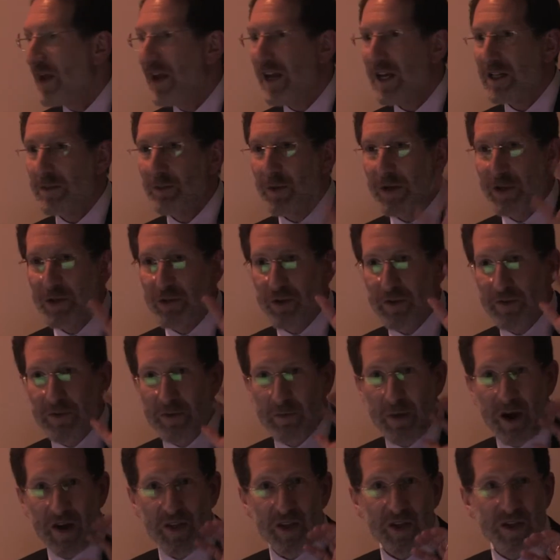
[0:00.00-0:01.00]
It's been
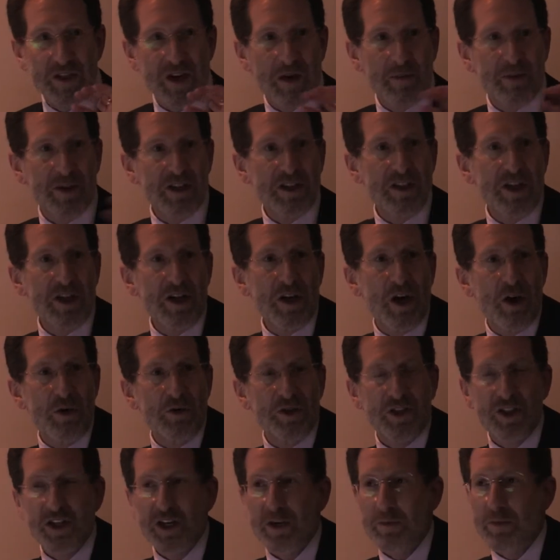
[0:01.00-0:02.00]
driven by the
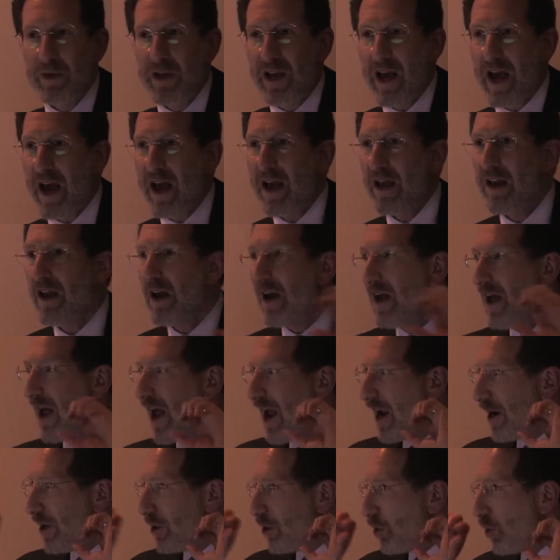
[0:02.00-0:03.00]
WTO's GPA,
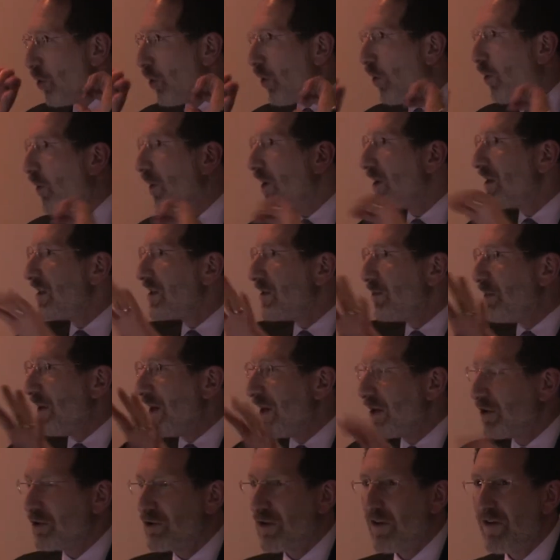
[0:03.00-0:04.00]
and in your world, it's
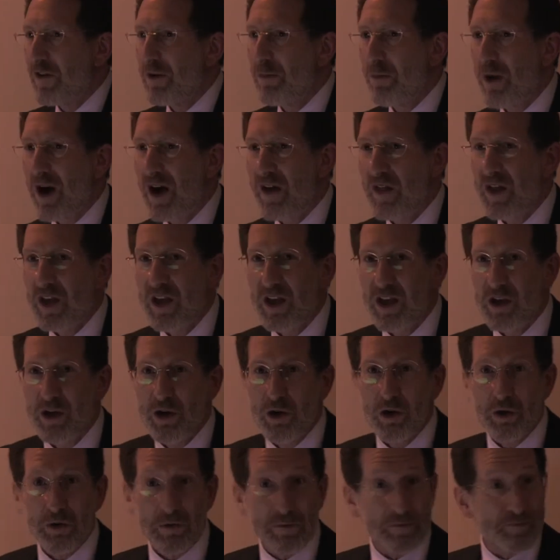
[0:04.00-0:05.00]
being driven by the
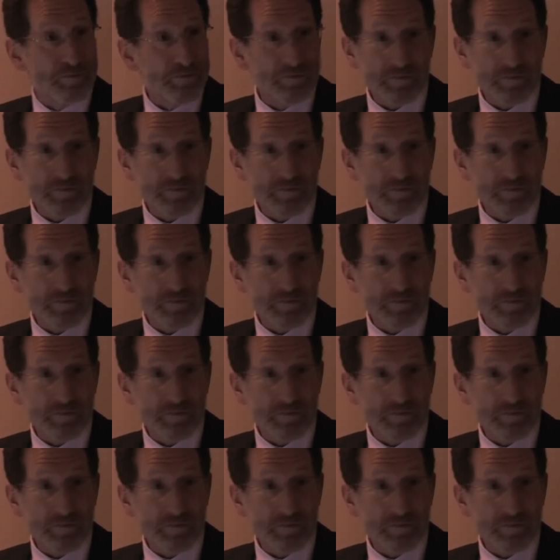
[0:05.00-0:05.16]
EU.